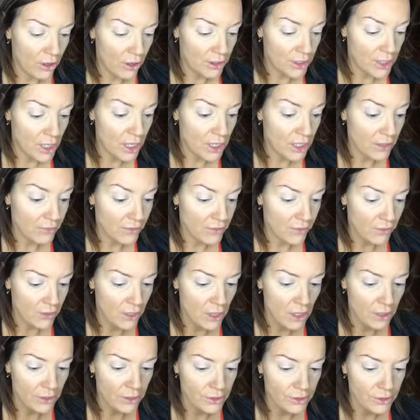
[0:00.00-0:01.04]
a ton of different
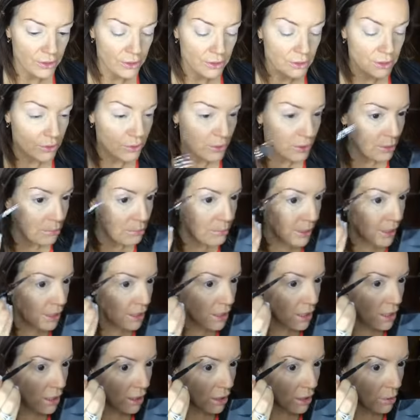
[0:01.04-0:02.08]
colors. So you can pick any
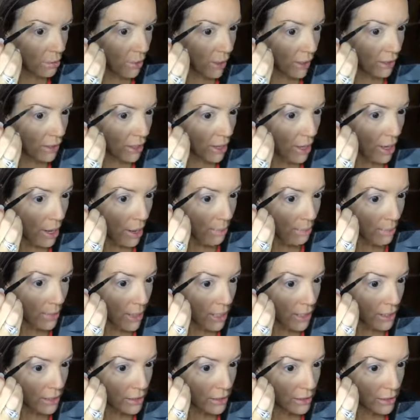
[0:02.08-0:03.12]
color you want.
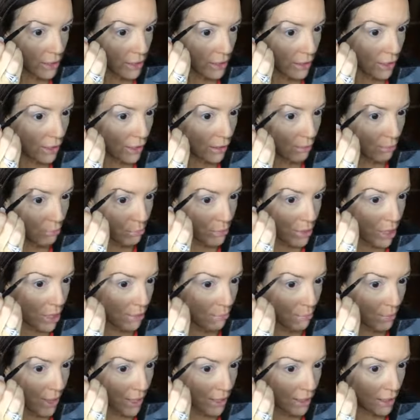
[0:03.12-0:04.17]
But they've brought
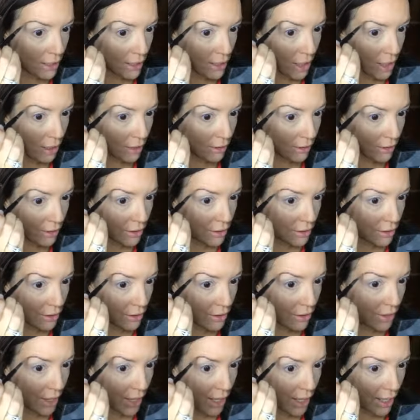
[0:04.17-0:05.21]
back a color
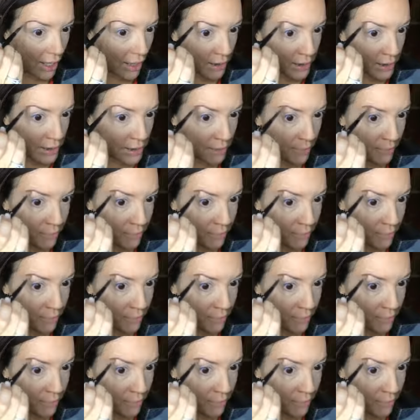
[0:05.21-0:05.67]
that